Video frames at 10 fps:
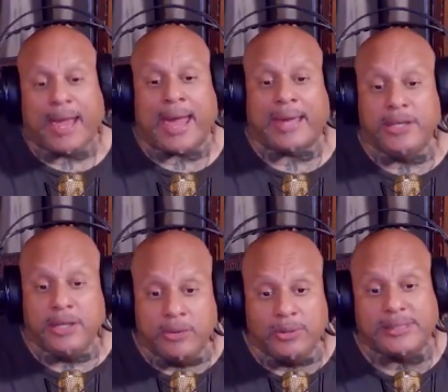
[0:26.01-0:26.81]
and
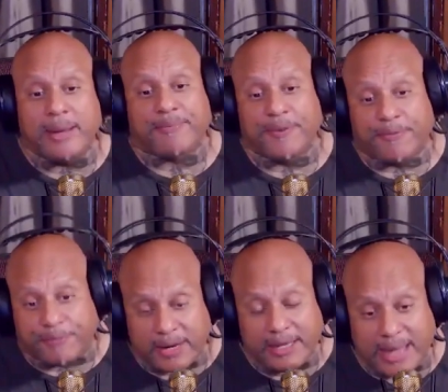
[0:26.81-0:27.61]
use them for
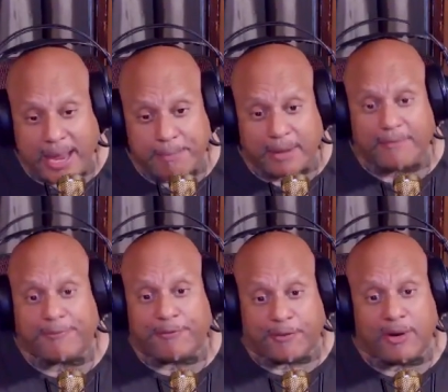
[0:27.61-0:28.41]
free labor
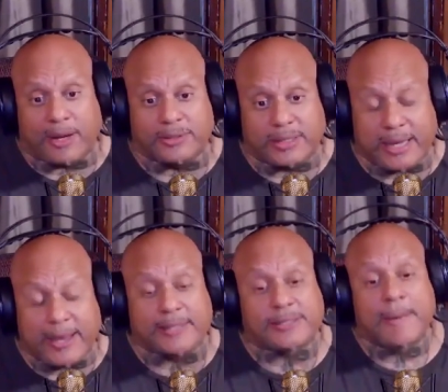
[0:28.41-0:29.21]
for 400
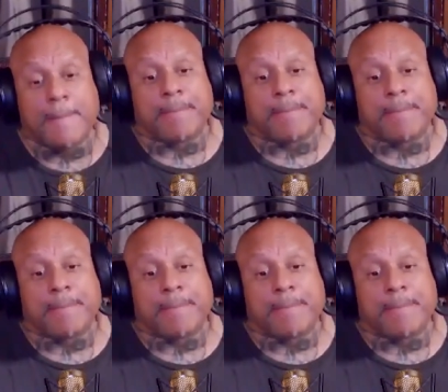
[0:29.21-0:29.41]
years.